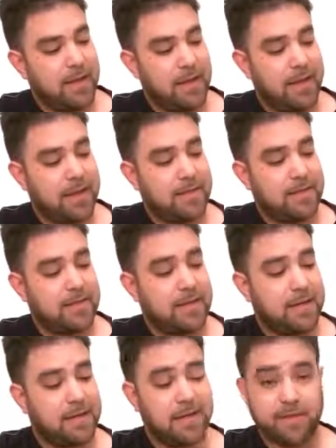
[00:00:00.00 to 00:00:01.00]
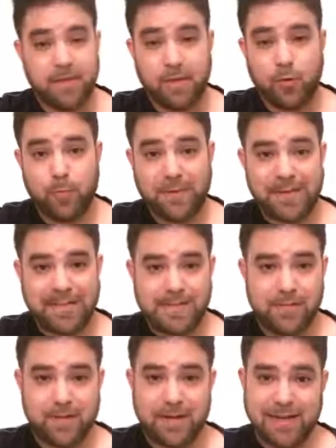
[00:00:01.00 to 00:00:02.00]
and the open E
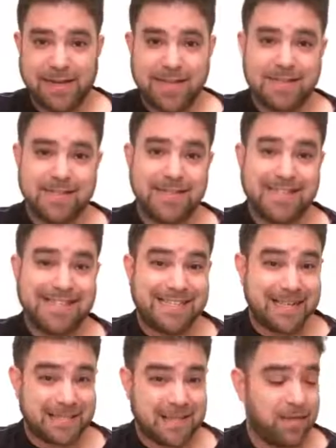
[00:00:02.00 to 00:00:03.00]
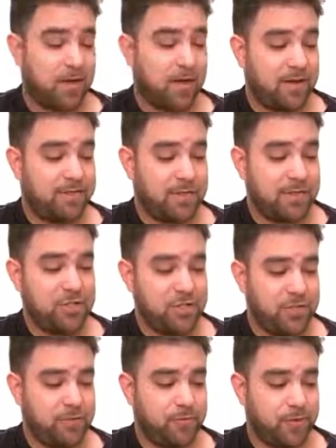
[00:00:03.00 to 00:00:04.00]
string is the 6th of a
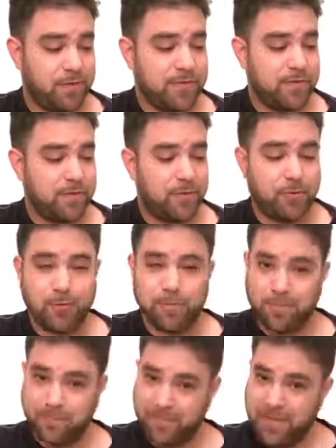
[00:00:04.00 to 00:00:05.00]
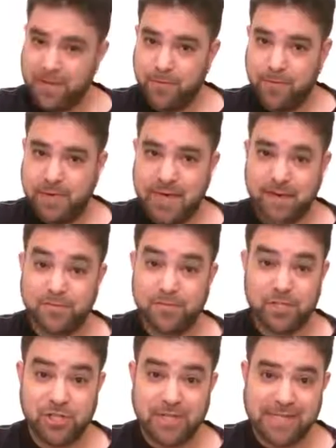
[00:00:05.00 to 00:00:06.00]
G chord, so we have
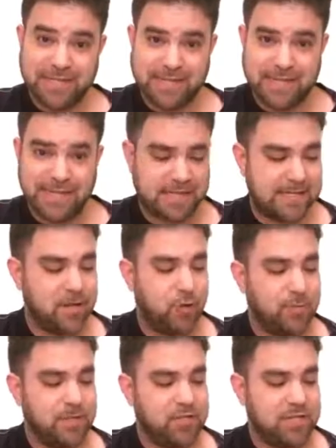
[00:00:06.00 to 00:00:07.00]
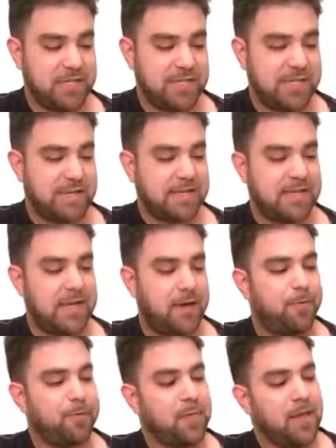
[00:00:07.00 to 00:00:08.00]
G6, an open G6.
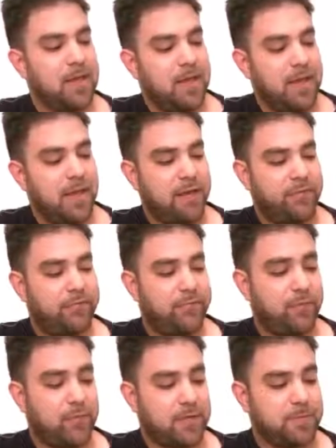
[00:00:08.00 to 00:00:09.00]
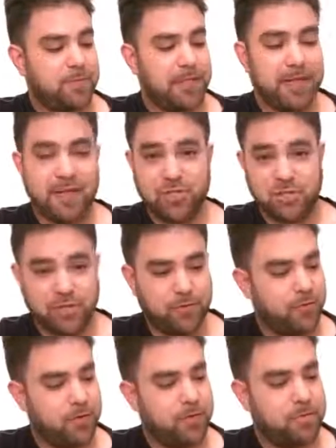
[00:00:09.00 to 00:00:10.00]
Now, if you want to play a G
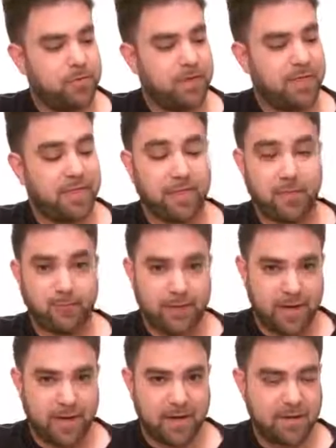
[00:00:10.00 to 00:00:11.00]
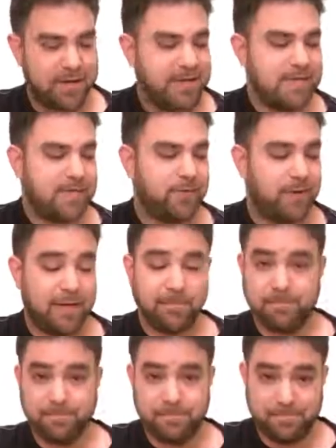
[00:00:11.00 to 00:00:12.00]
chord, put 3 on the E
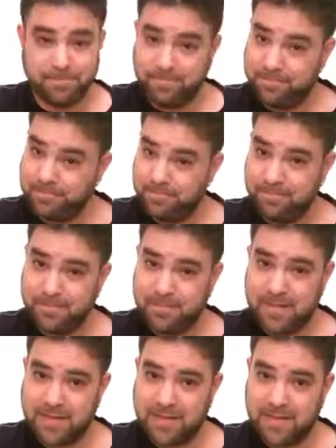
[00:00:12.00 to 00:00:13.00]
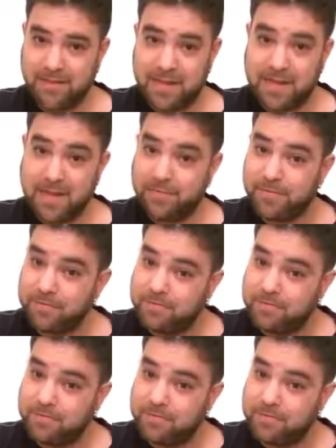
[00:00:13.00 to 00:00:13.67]
string, and then you have